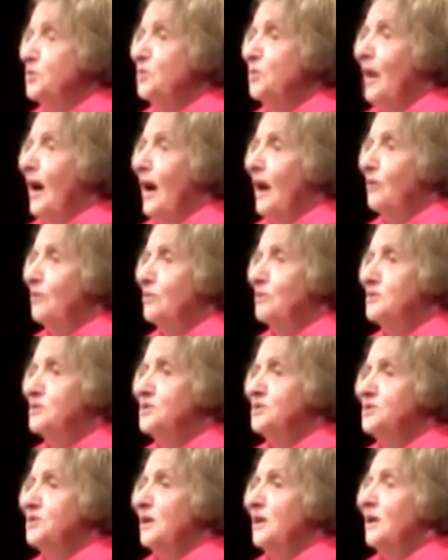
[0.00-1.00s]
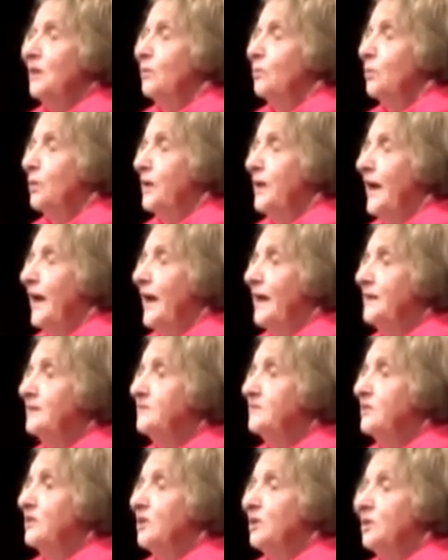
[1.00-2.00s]
2 hours we had
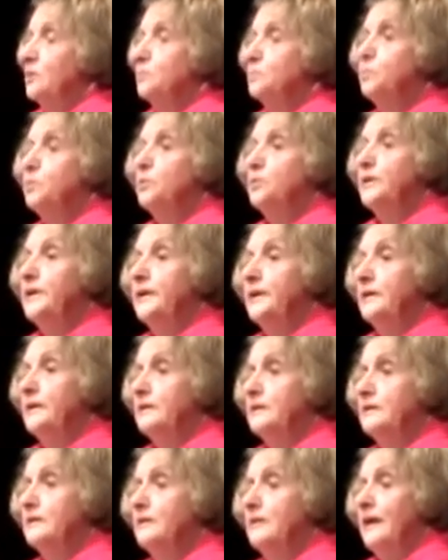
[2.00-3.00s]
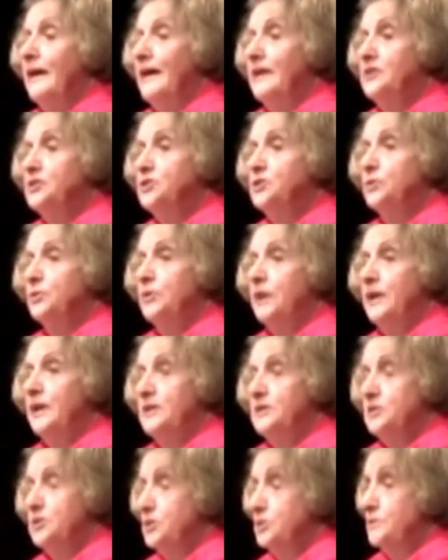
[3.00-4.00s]
political
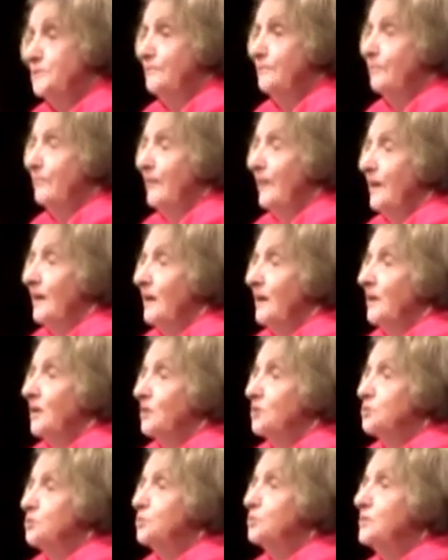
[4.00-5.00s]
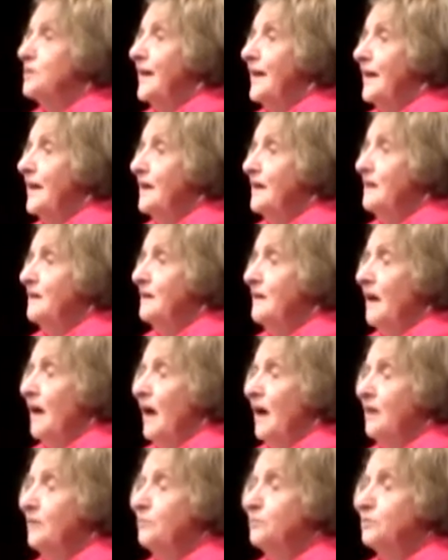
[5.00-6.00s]
education. Today
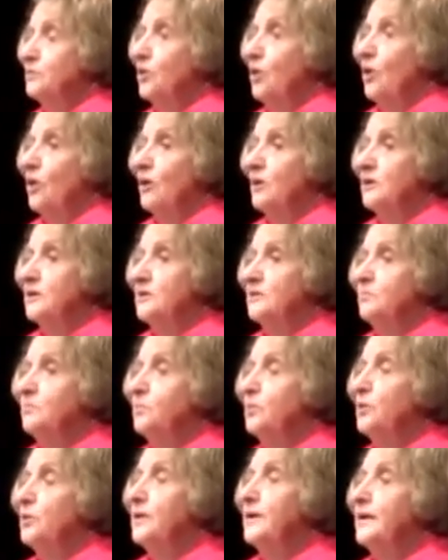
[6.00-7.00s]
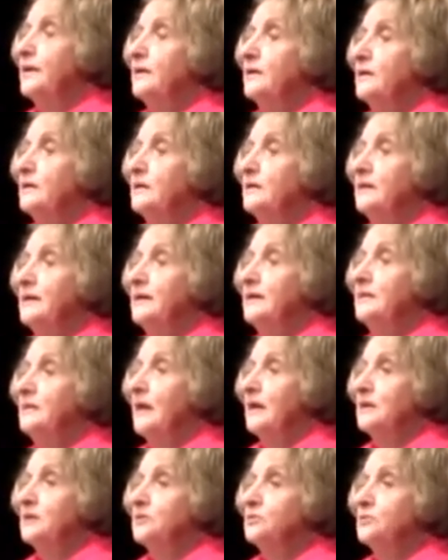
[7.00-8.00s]
I would call it political
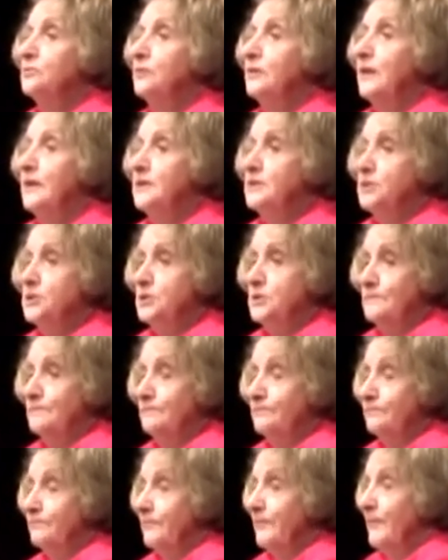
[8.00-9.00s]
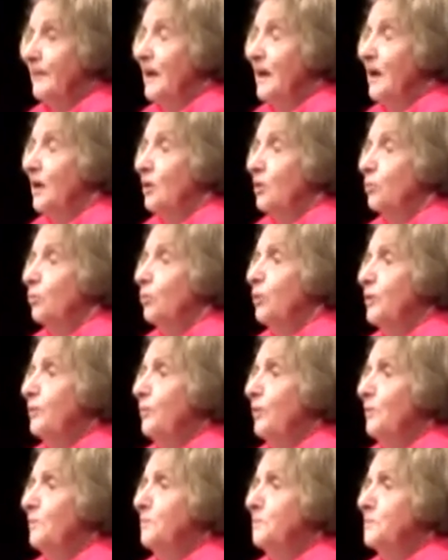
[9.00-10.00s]
indoctrination. We
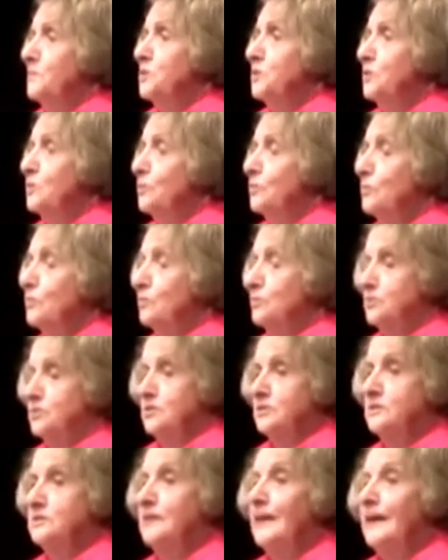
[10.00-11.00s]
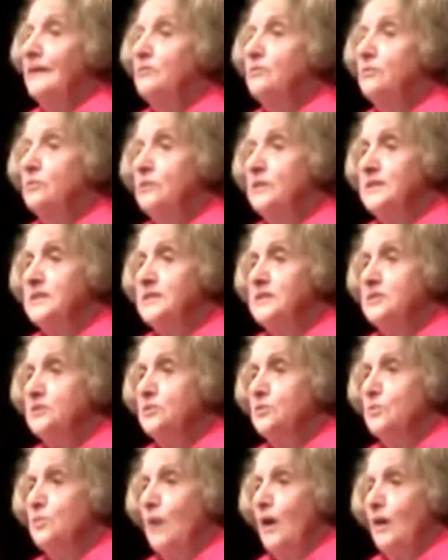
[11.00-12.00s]
were told not to
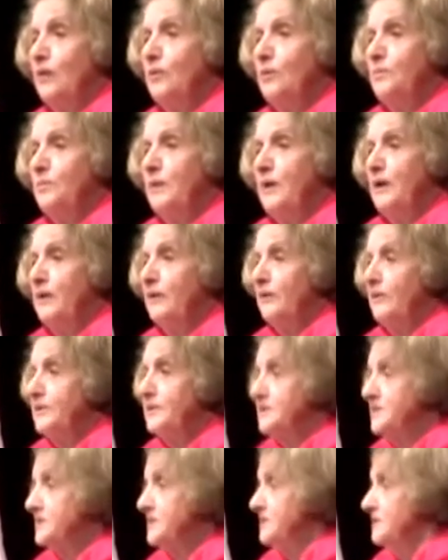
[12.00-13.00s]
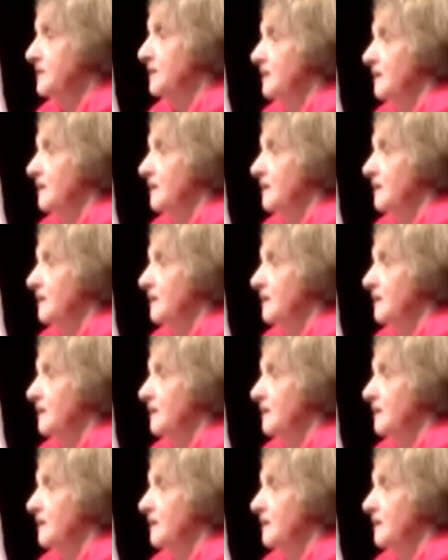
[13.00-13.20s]
listen to our parents.